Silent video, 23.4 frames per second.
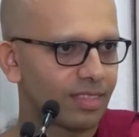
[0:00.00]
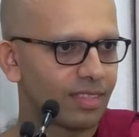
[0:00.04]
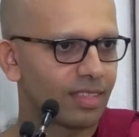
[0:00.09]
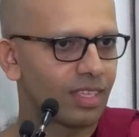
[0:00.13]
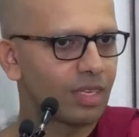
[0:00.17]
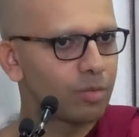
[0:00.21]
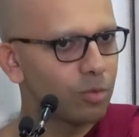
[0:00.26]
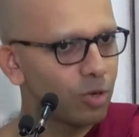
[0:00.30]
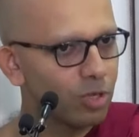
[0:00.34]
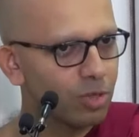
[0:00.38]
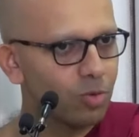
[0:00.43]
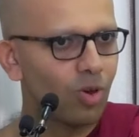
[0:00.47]

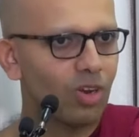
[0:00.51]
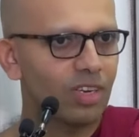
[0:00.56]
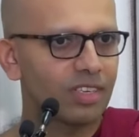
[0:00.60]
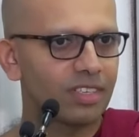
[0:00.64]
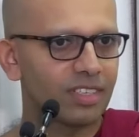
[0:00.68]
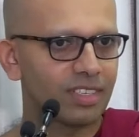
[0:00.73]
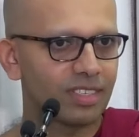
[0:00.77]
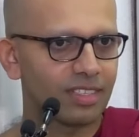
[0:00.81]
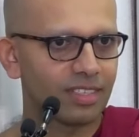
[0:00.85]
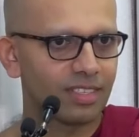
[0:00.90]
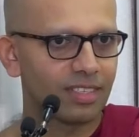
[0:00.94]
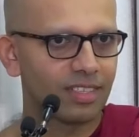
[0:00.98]
They're both
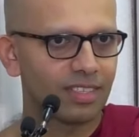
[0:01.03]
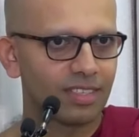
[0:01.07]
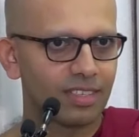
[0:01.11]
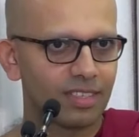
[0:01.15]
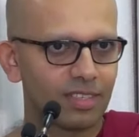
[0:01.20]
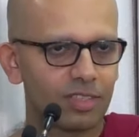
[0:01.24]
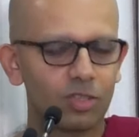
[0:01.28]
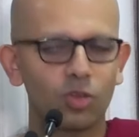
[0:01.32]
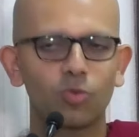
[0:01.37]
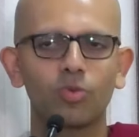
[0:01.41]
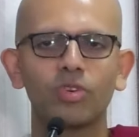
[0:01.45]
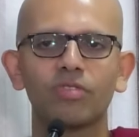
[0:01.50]
qualities.
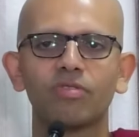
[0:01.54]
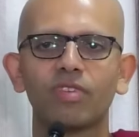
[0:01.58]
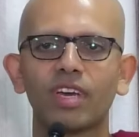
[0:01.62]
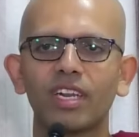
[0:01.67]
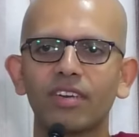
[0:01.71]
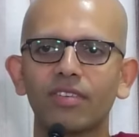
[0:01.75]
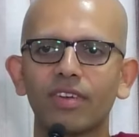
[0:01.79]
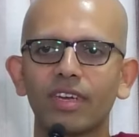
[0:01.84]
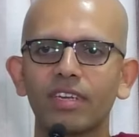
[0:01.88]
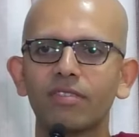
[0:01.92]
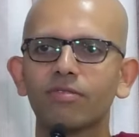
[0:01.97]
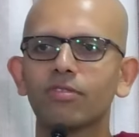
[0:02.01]
So we
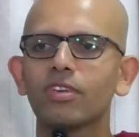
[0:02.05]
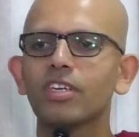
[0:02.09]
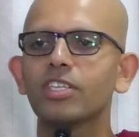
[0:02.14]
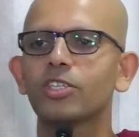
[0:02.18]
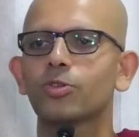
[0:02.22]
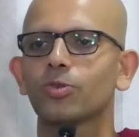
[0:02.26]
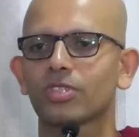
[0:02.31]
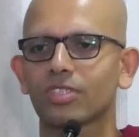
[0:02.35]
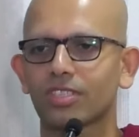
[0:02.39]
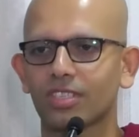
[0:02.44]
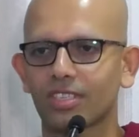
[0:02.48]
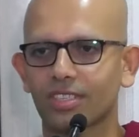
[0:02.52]
venerate
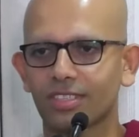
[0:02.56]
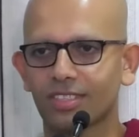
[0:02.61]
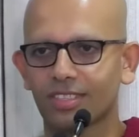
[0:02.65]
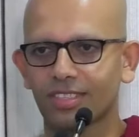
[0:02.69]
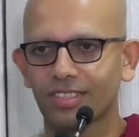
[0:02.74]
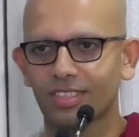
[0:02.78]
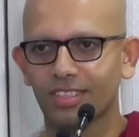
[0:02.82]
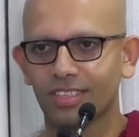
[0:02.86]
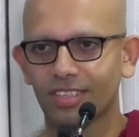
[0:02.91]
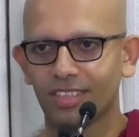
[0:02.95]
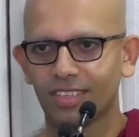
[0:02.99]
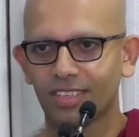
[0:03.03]
virtuousness.